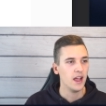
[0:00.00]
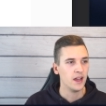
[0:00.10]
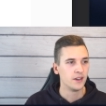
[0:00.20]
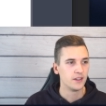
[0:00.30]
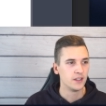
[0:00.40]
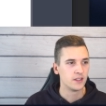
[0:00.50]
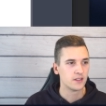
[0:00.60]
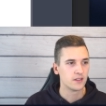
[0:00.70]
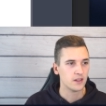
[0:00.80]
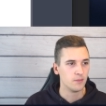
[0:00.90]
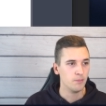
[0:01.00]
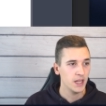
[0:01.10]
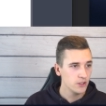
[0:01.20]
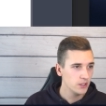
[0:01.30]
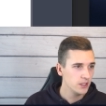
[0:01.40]
And it's
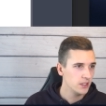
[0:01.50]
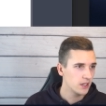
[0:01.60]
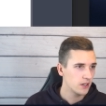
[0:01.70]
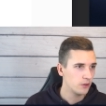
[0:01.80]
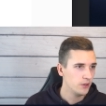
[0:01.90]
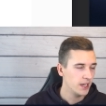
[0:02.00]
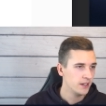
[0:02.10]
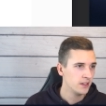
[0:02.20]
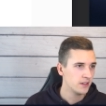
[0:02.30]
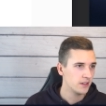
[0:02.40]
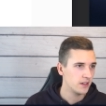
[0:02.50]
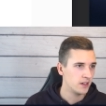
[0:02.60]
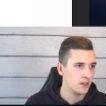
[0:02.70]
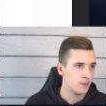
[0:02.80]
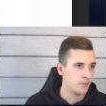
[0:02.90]
manually created,
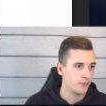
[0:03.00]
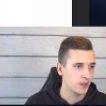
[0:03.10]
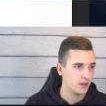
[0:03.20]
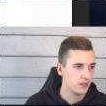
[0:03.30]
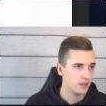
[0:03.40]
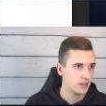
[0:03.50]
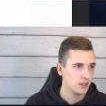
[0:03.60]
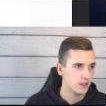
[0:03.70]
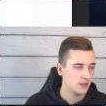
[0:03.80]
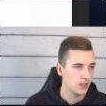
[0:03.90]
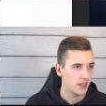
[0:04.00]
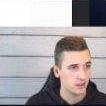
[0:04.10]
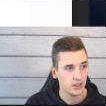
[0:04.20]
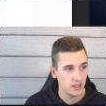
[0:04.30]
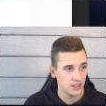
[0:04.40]
um,
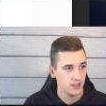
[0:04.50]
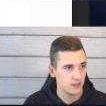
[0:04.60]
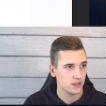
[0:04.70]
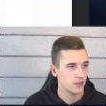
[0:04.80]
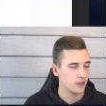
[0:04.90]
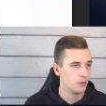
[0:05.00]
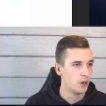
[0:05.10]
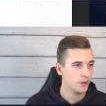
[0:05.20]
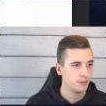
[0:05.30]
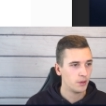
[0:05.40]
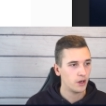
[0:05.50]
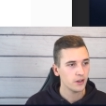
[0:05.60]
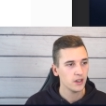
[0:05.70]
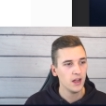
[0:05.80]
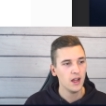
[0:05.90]
like the, at least the component
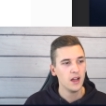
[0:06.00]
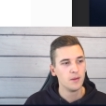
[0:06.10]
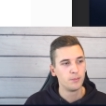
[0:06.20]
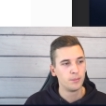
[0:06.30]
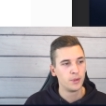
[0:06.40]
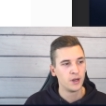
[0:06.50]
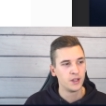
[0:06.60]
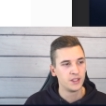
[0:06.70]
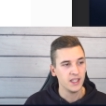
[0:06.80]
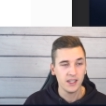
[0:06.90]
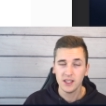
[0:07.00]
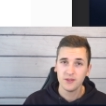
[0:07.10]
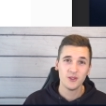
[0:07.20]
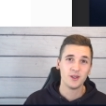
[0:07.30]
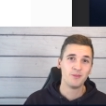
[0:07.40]
part, but that
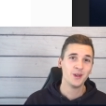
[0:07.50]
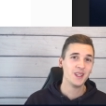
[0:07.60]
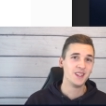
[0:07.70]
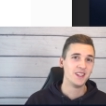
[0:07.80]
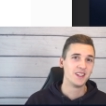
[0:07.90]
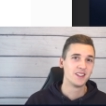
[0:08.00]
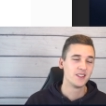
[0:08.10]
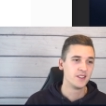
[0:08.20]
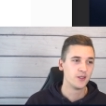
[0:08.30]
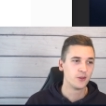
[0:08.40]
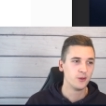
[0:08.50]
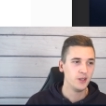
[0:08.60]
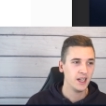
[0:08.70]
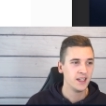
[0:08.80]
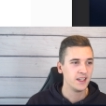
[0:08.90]
gives you the ability to
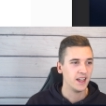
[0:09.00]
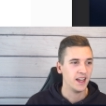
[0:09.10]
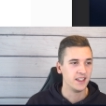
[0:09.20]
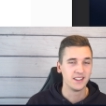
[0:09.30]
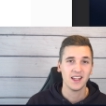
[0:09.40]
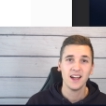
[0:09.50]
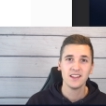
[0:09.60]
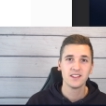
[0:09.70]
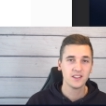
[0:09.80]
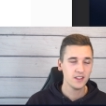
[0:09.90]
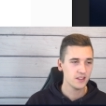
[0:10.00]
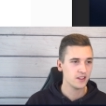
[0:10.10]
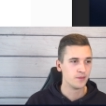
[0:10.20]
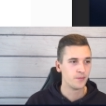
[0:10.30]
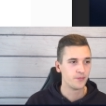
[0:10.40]
create a design
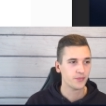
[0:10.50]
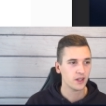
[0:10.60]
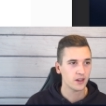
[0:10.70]
system